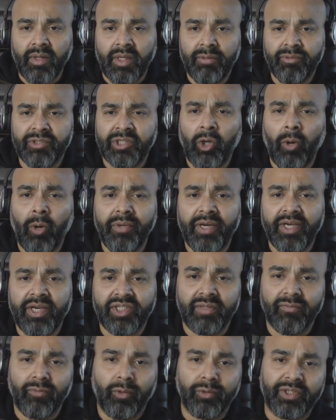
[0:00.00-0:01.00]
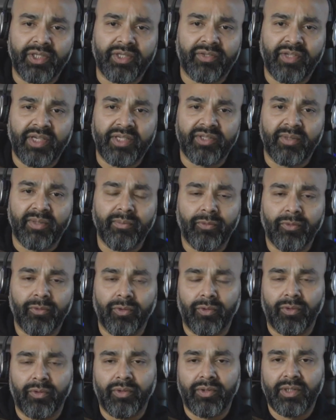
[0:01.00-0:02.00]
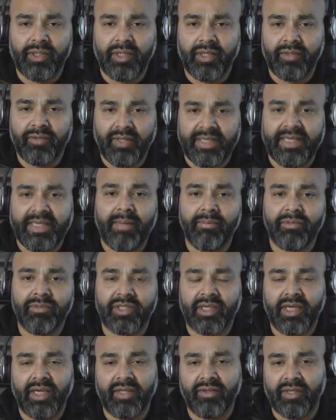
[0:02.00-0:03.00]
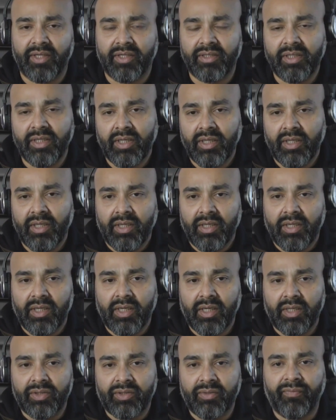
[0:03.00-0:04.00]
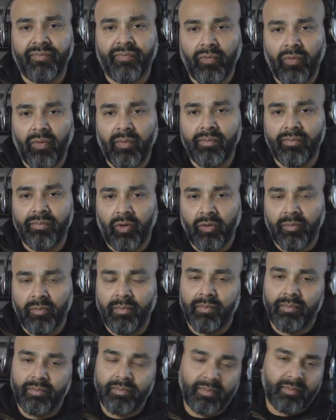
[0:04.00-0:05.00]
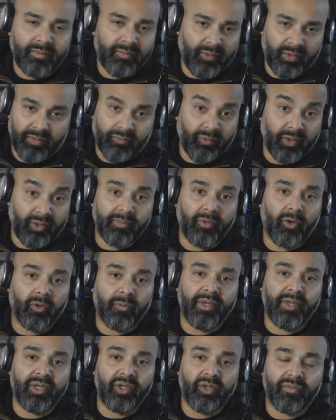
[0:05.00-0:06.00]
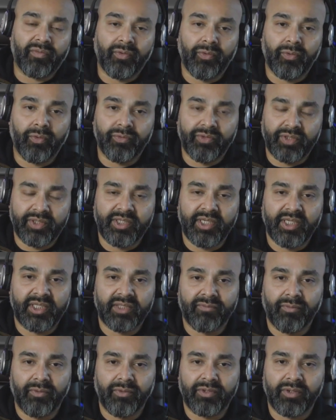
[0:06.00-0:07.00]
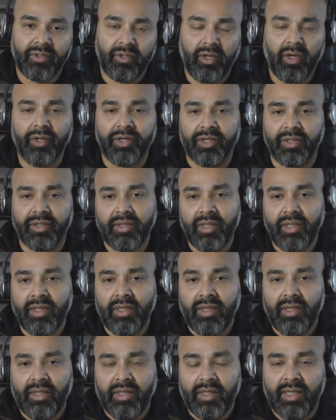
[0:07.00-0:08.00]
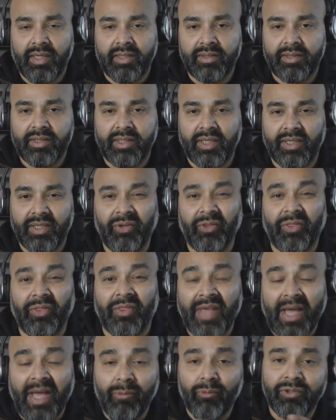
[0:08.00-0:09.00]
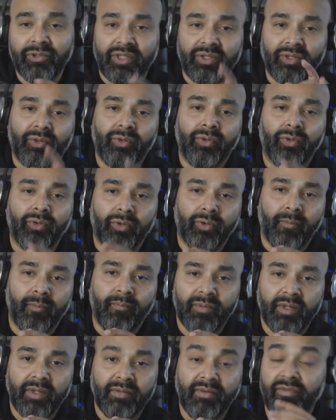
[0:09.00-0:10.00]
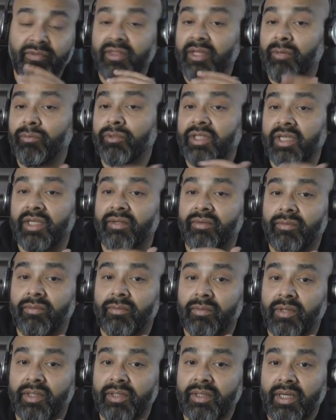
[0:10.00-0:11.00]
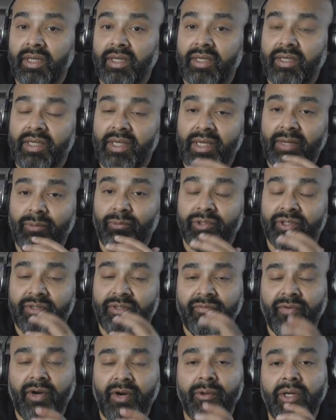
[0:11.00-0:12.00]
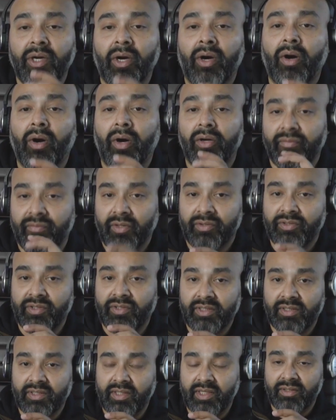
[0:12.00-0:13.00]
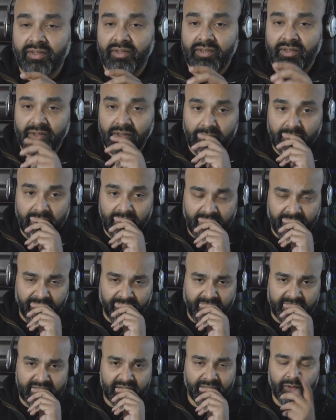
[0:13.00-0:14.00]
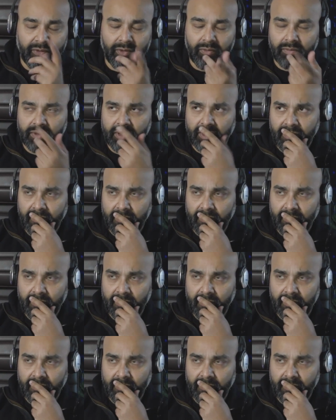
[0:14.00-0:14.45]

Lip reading: it was a combination of all these things and more that came together to form what Mark Benioff called the Salesforce Ohana. And, that was at the core of everything that we did, right? It was the very heart of our success. So in fact, if you